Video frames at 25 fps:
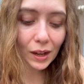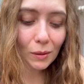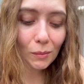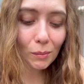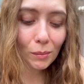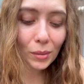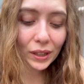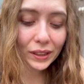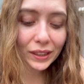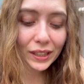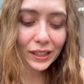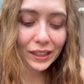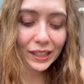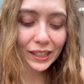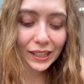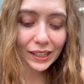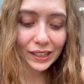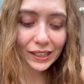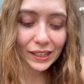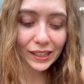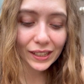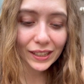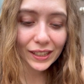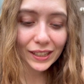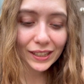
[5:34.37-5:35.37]
but the thing
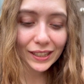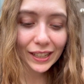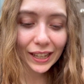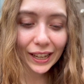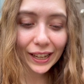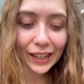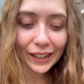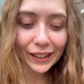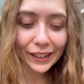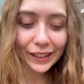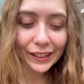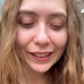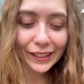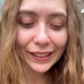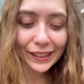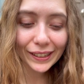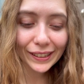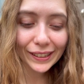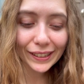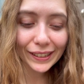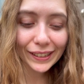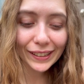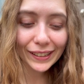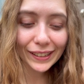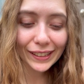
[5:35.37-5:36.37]
is is like
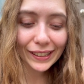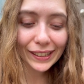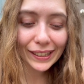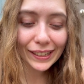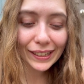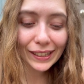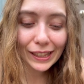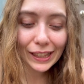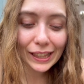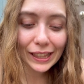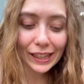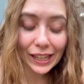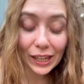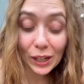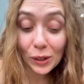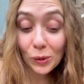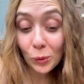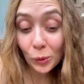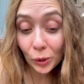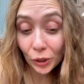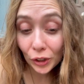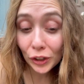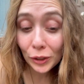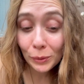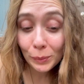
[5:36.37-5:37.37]
they
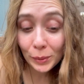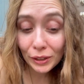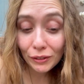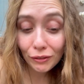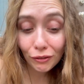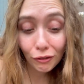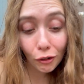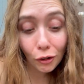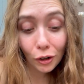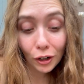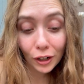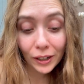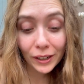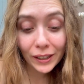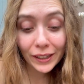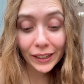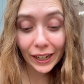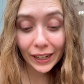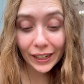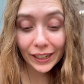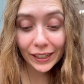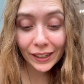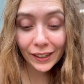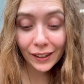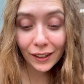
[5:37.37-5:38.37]
were before
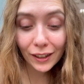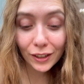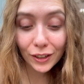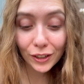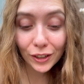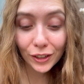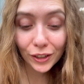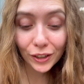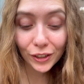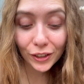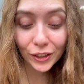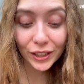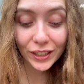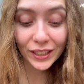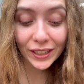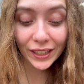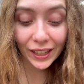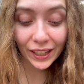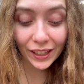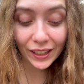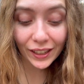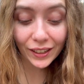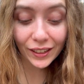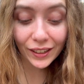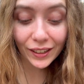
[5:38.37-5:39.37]
getting under your
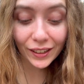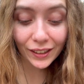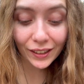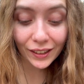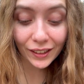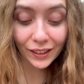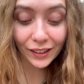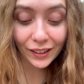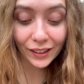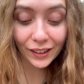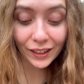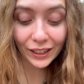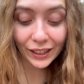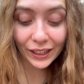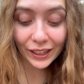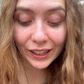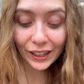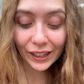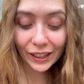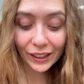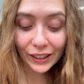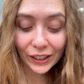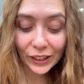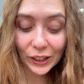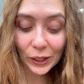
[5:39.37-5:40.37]
skin
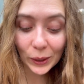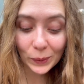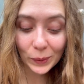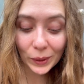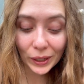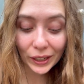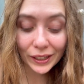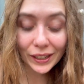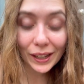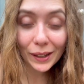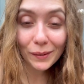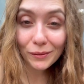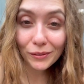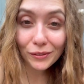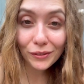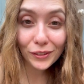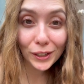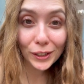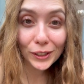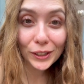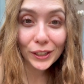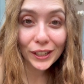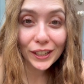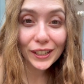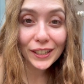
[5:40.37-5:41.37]
like I'm, I'm
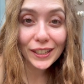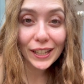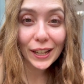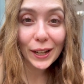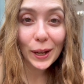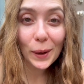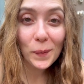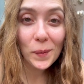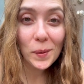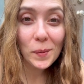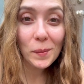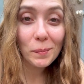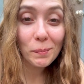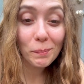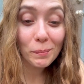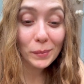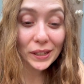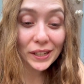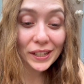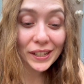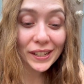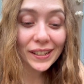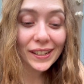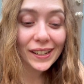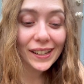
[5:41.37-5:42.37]
feeling it's like I'm gonna
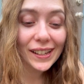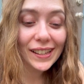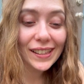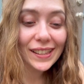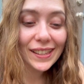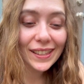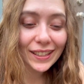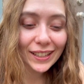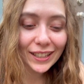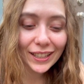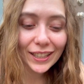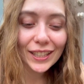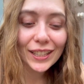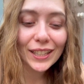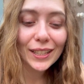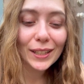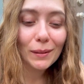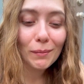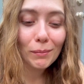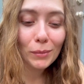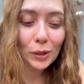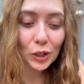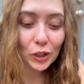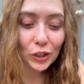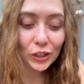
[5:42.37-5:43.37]
beat this
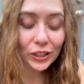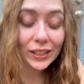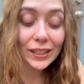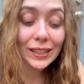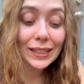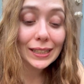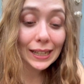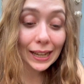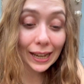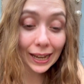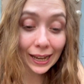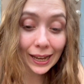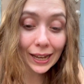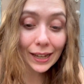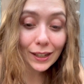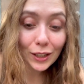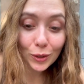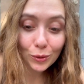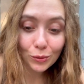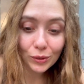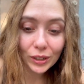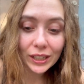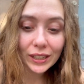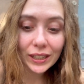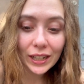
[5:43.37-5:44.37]
person's ass
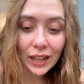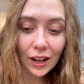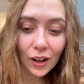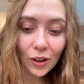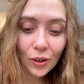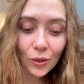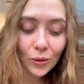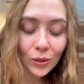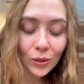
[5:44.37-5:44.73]
right now